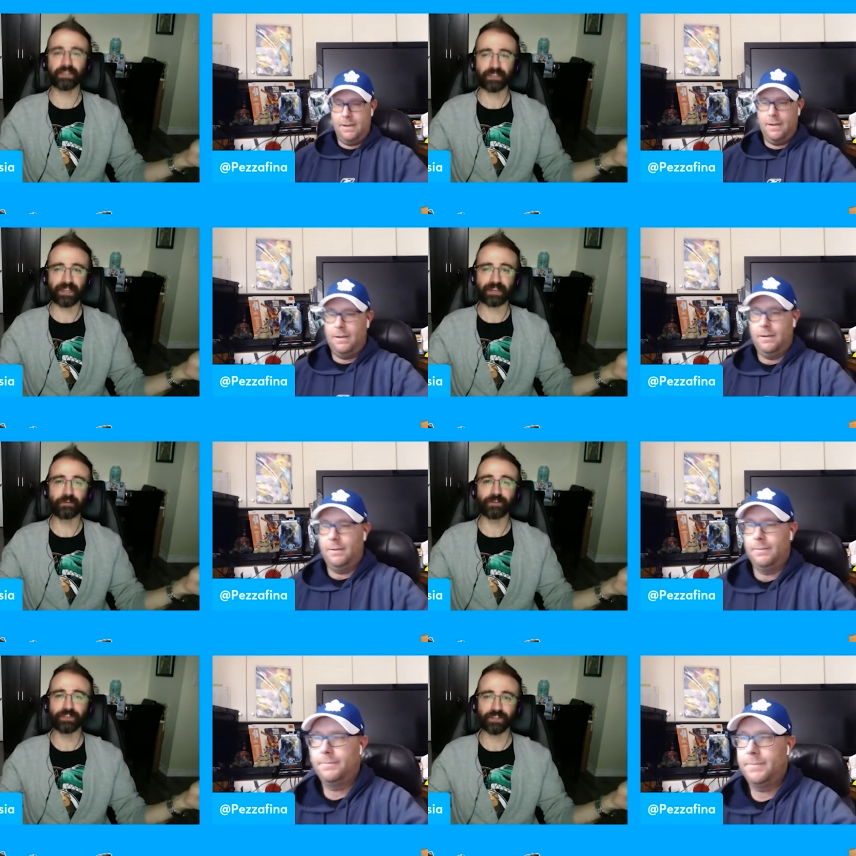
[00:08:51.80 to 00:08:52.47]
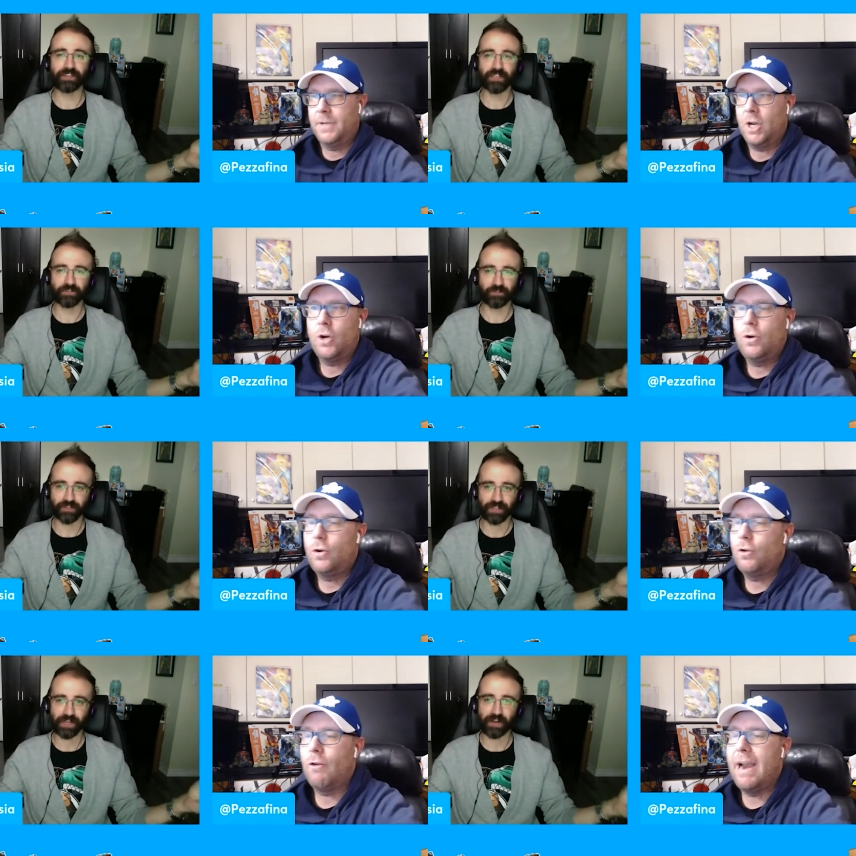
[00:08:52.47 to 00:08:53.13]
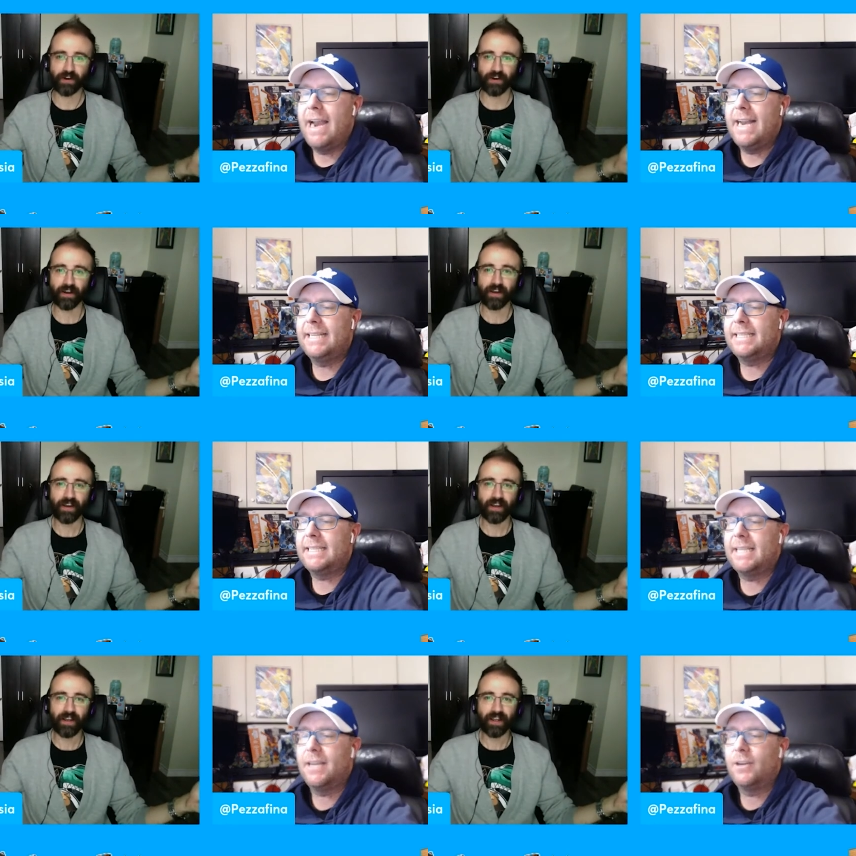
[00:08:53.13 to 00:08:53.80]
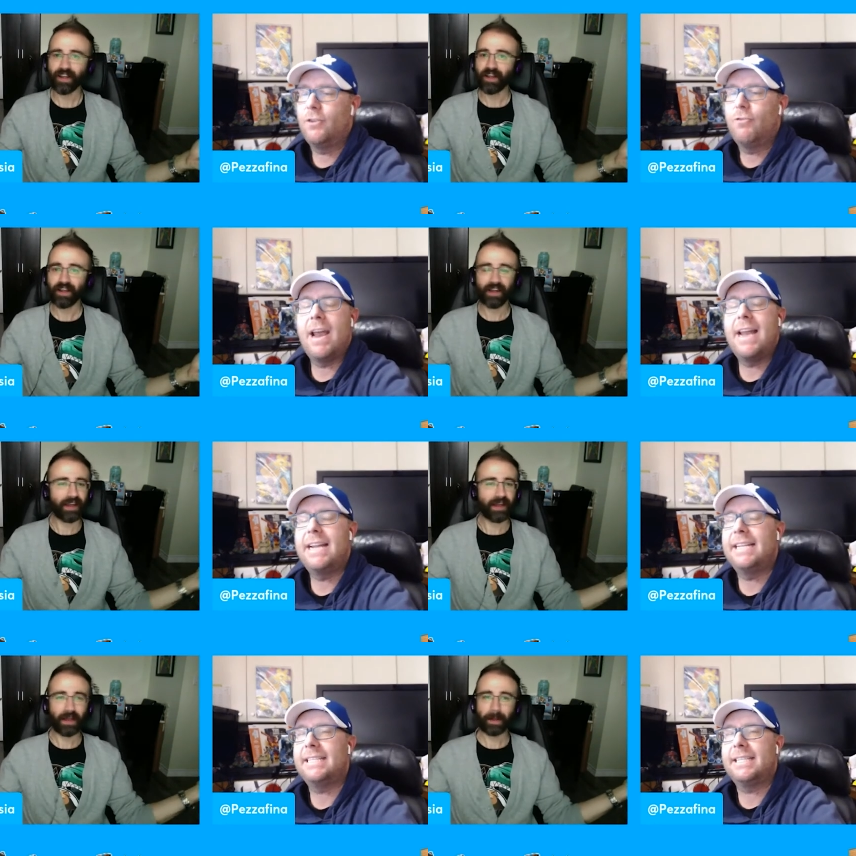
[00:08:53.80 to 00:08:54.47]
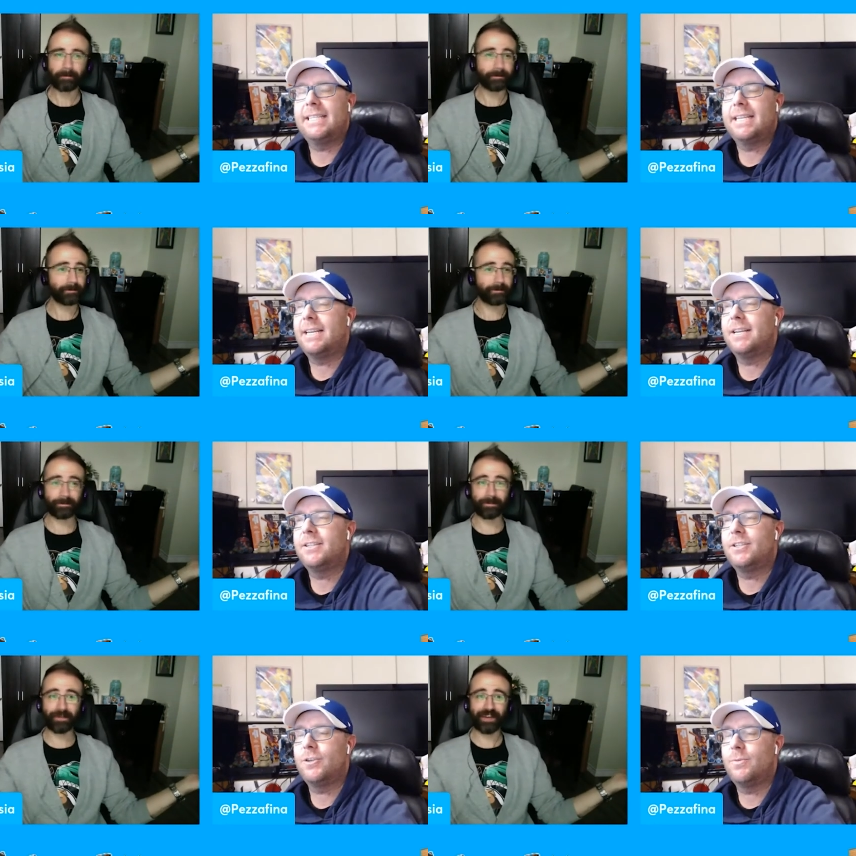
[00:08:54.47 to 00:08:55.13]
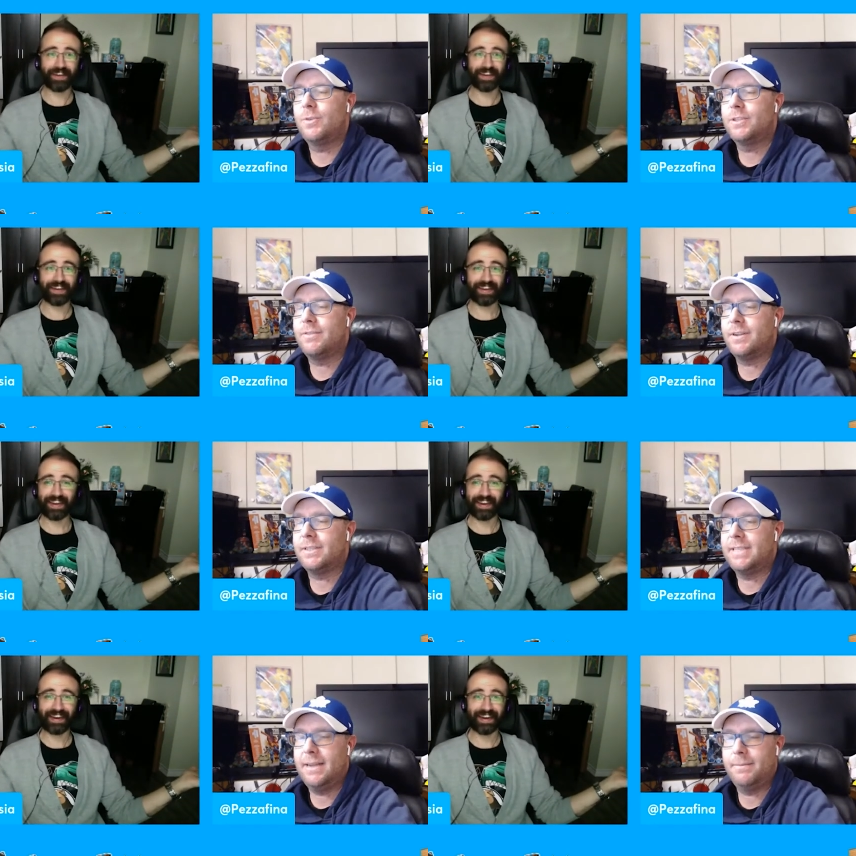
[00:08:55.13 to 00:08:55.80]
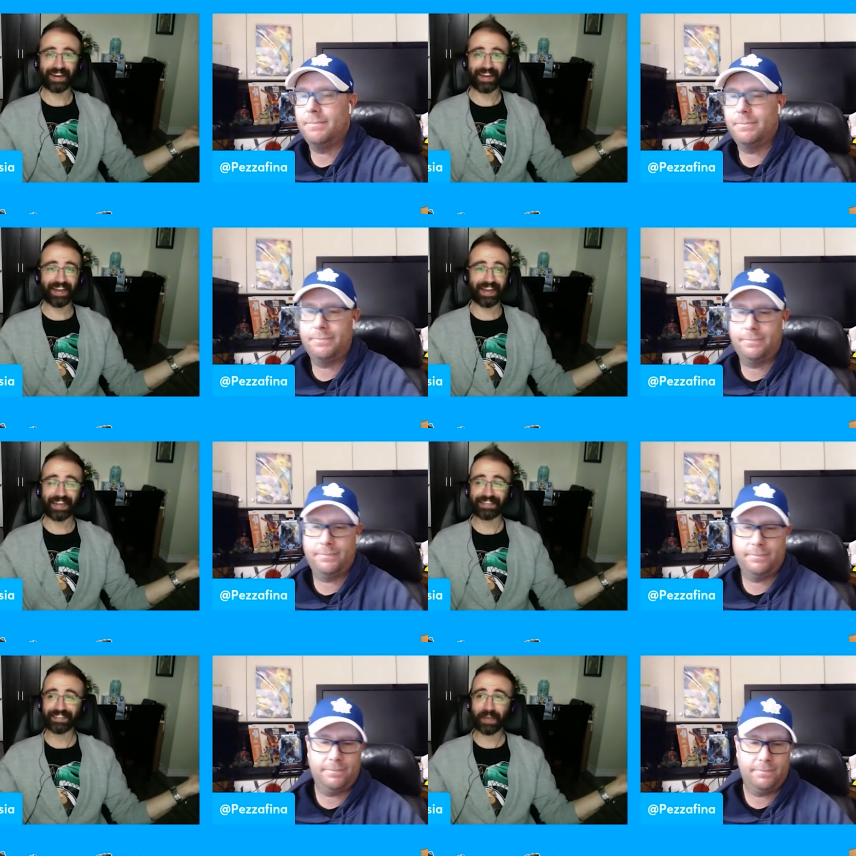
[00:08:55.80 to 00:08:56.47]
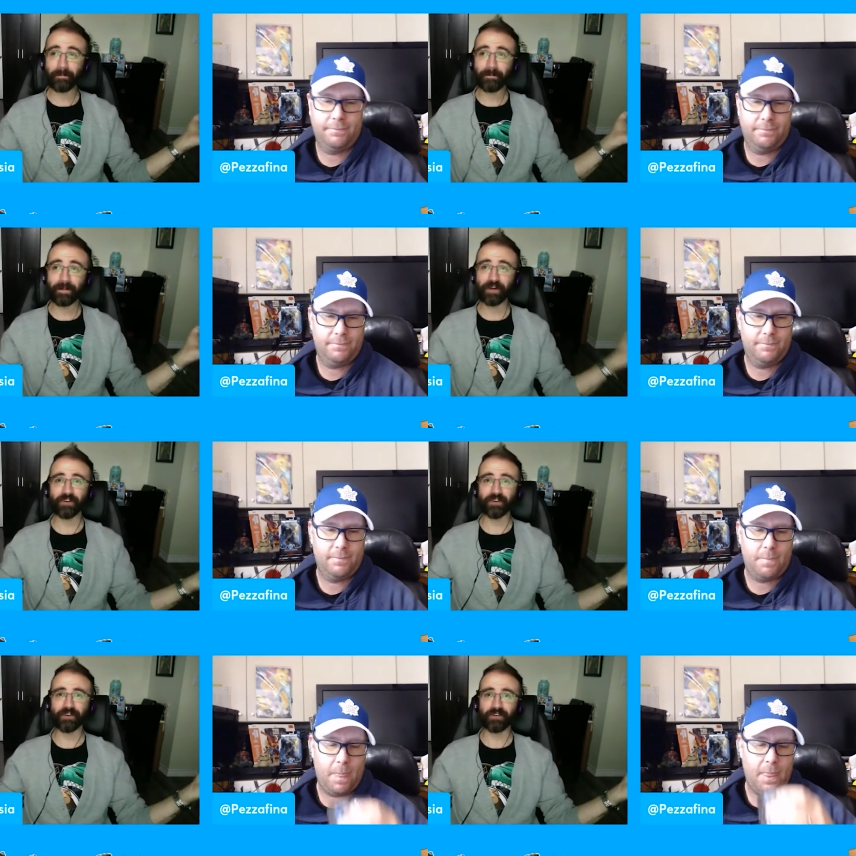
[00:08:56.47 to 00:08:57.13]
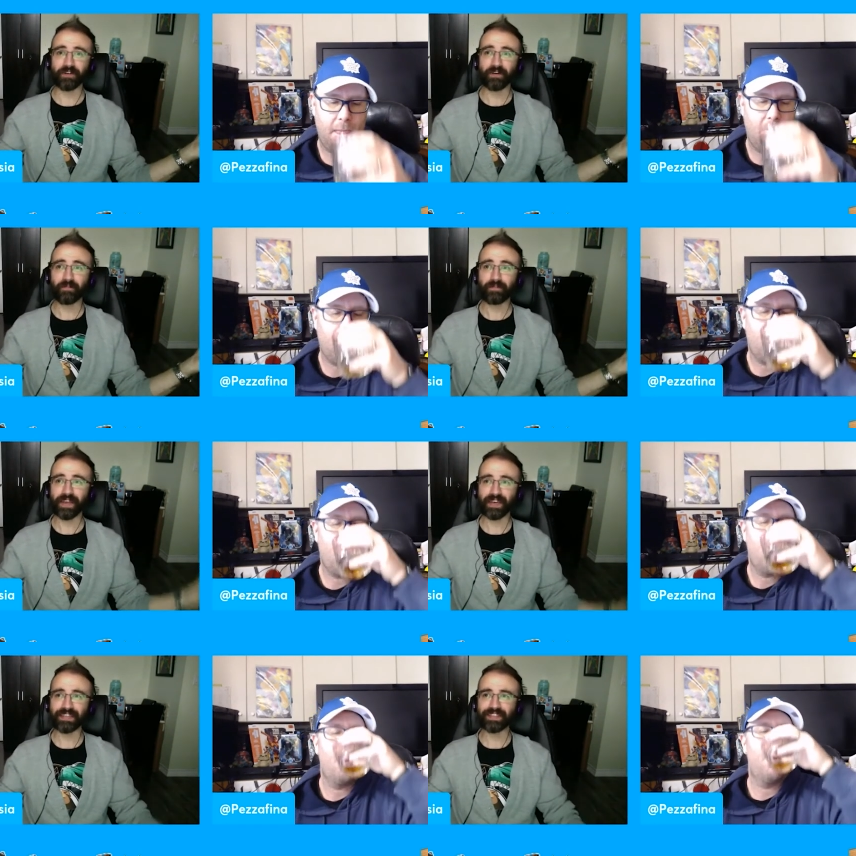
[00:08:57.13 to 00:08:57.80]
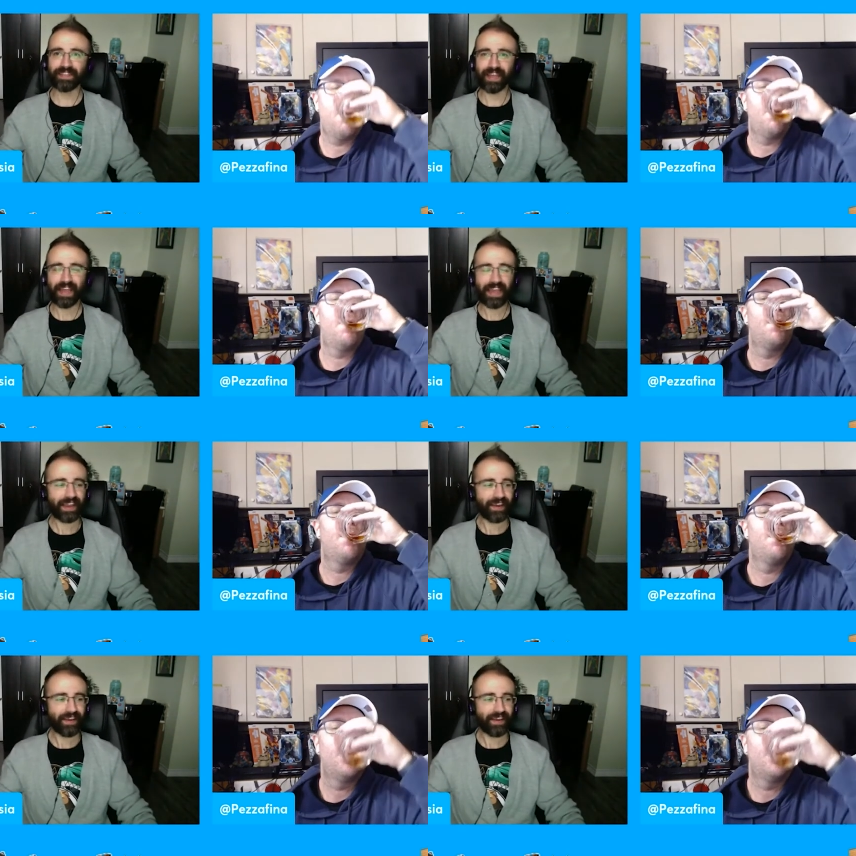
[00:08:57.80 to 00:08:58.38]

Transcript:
Speaker 1: let alone as successful as they
Speaker 2: greatest, are. Greatest, greatest consumers
Speaker 1: of all time. It's a miracle because they